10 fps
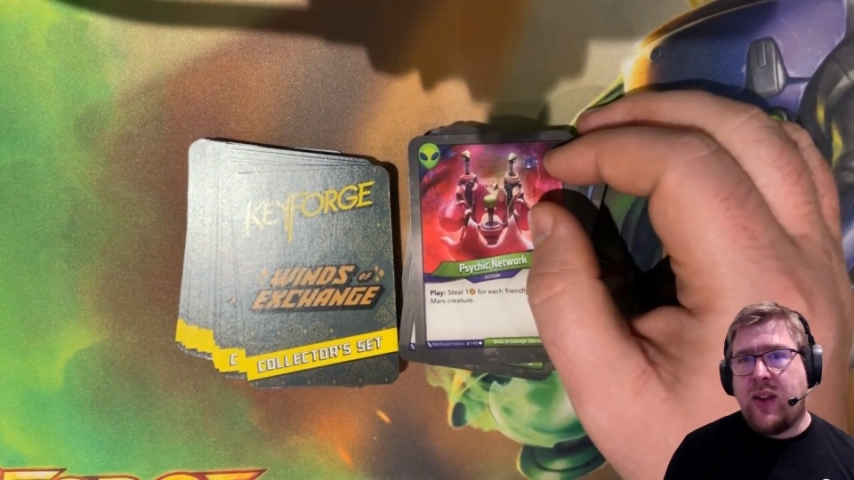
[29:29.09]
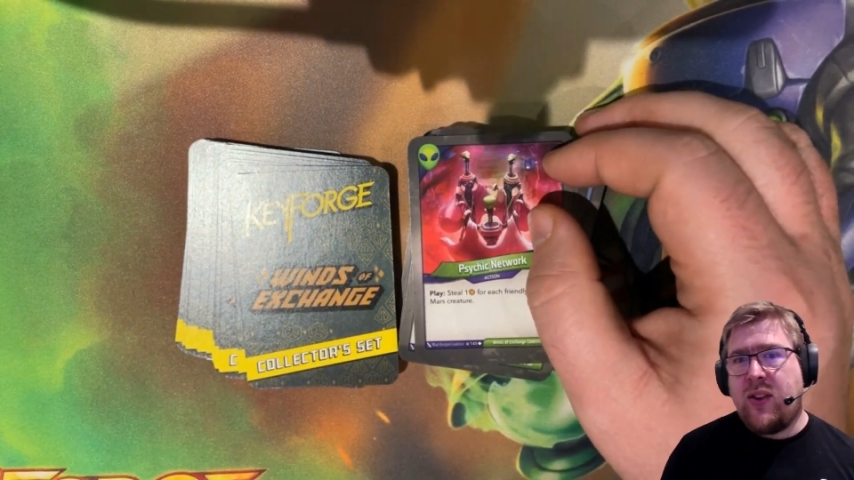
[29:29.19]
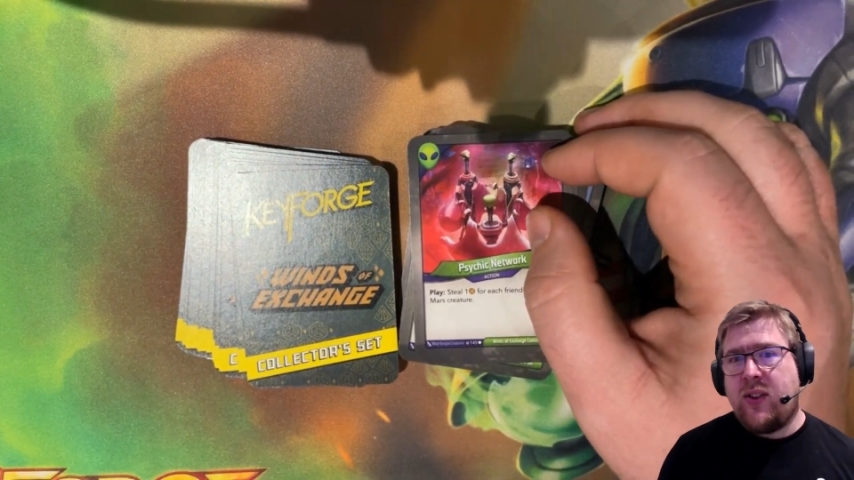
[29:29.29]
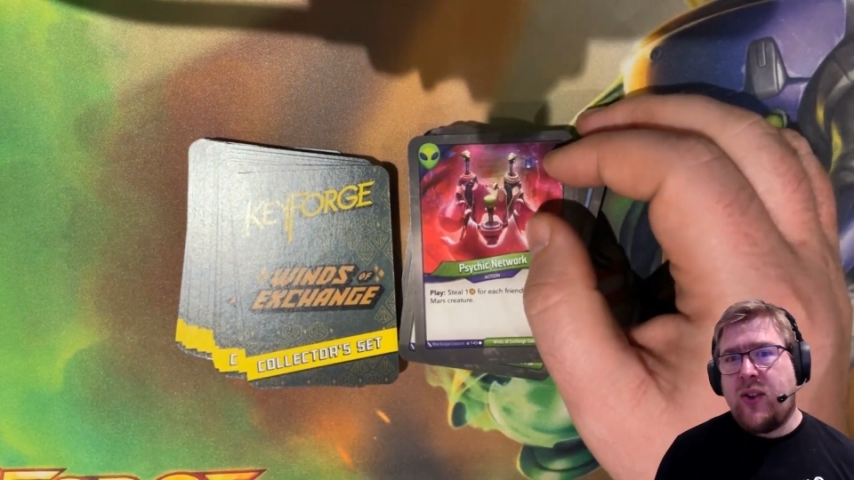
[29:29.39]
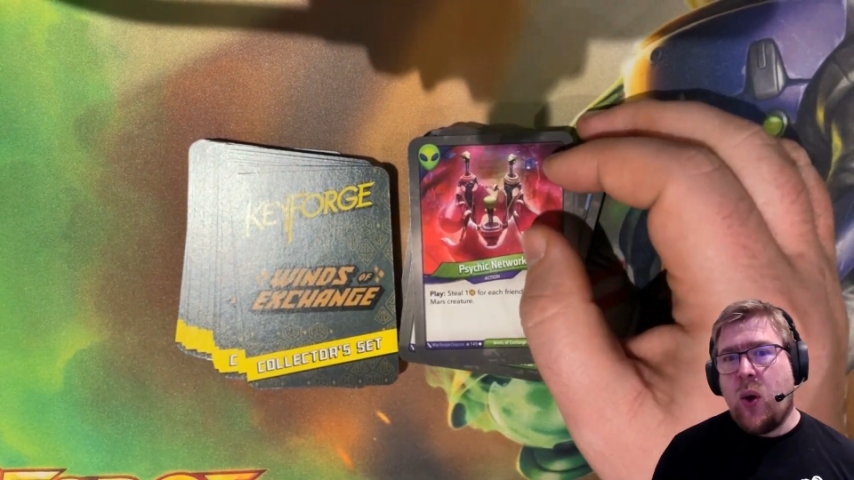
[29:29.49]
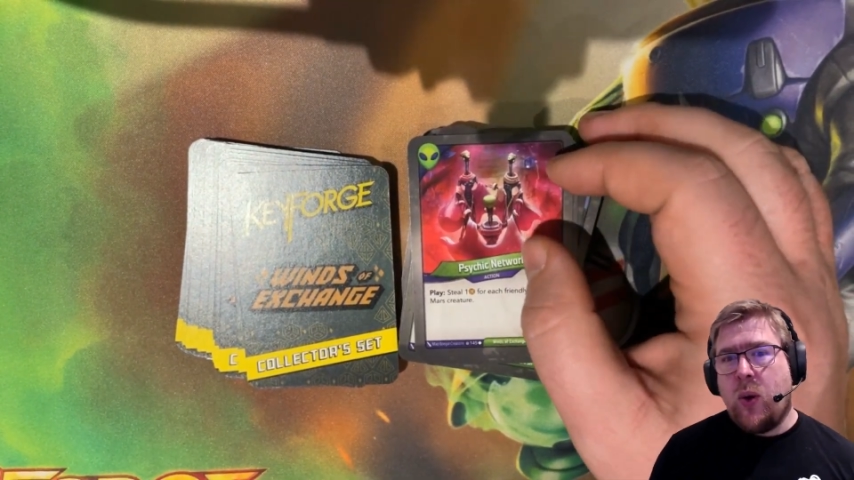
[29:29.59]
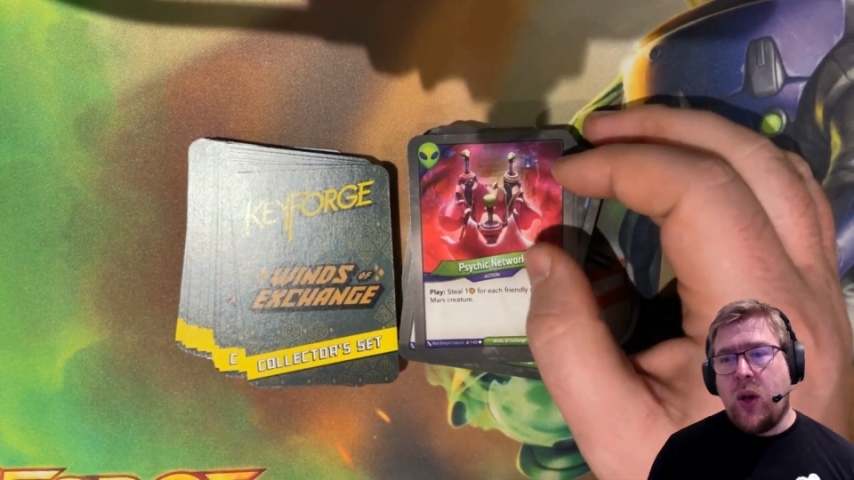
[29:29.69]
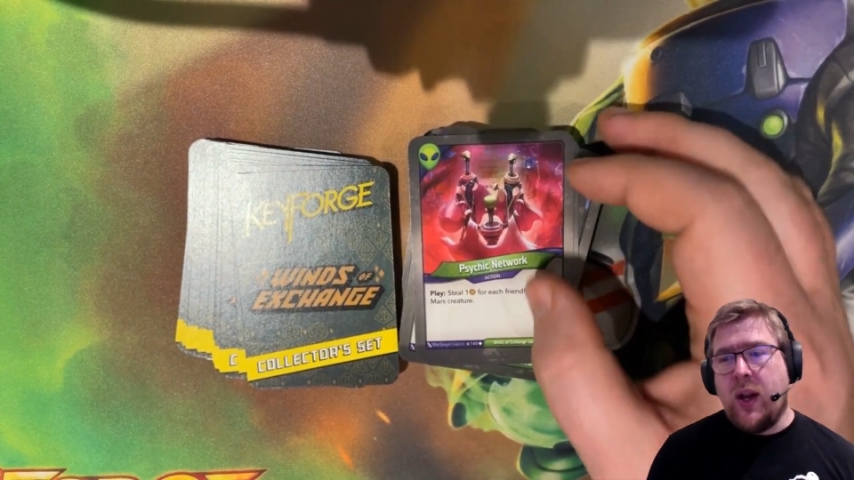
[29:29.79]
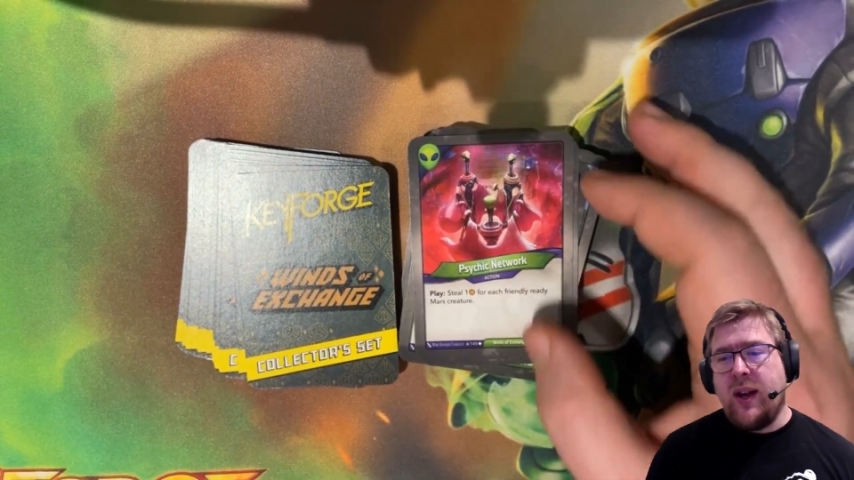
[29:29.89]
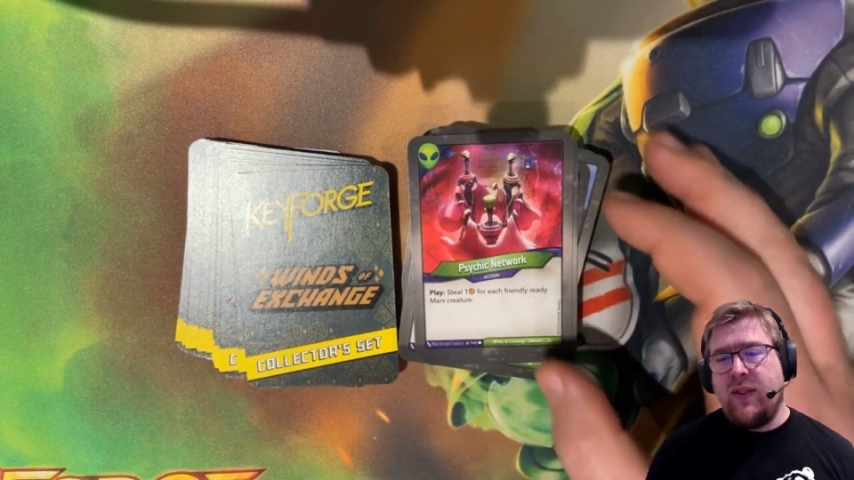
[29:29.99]
so
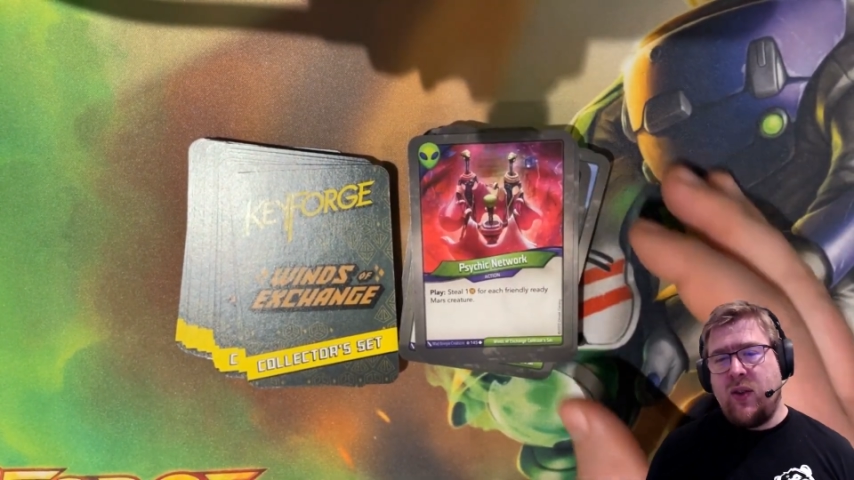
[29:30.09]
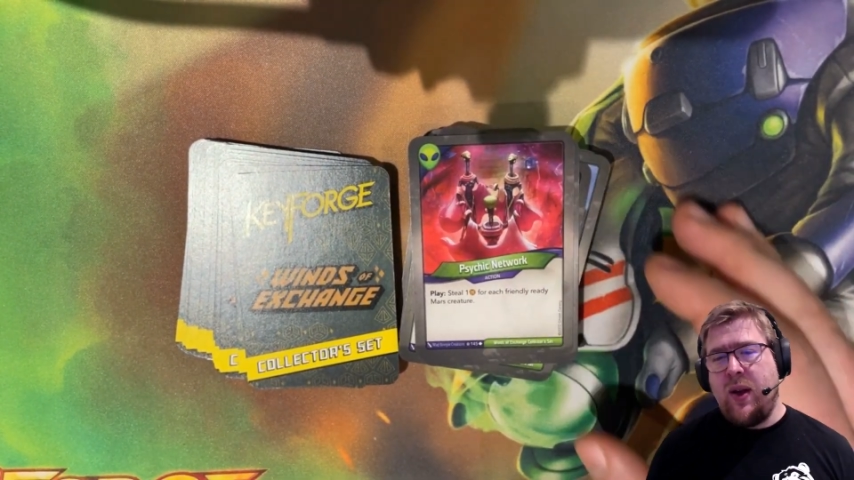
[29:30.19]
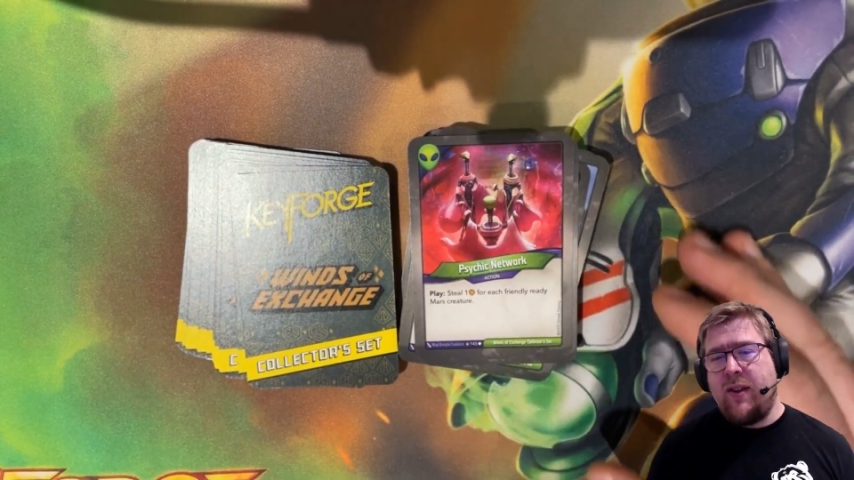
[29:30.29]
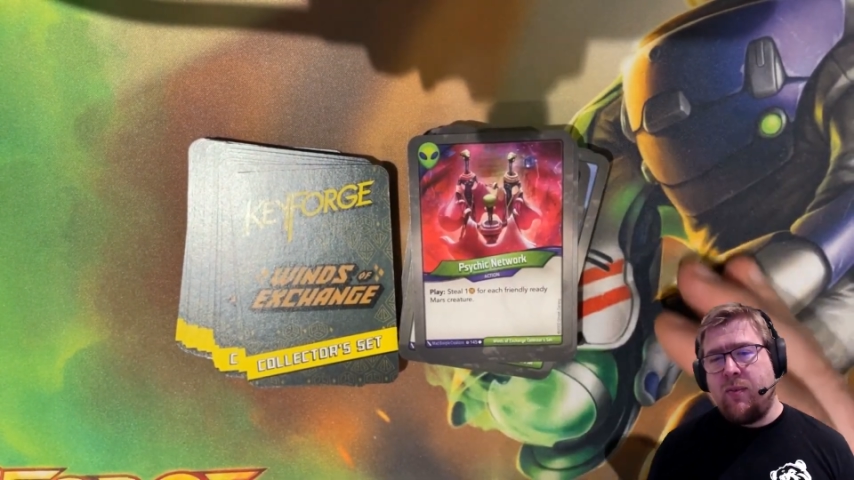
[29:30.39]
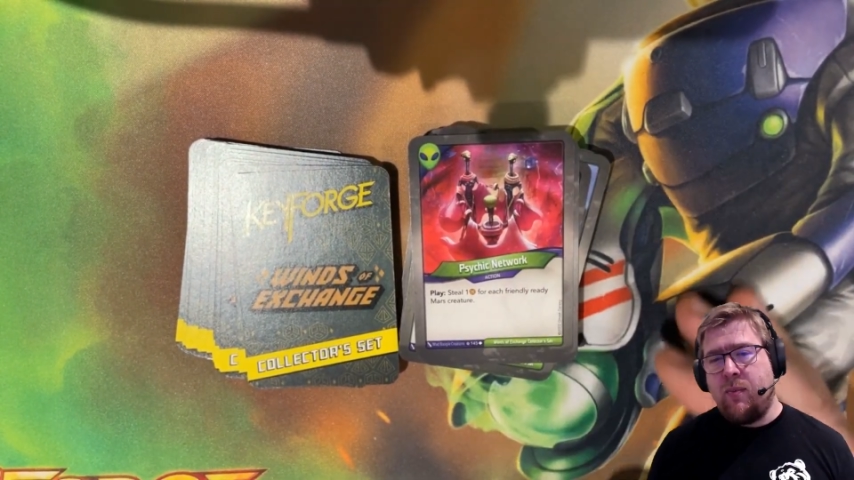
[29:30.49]
good if you have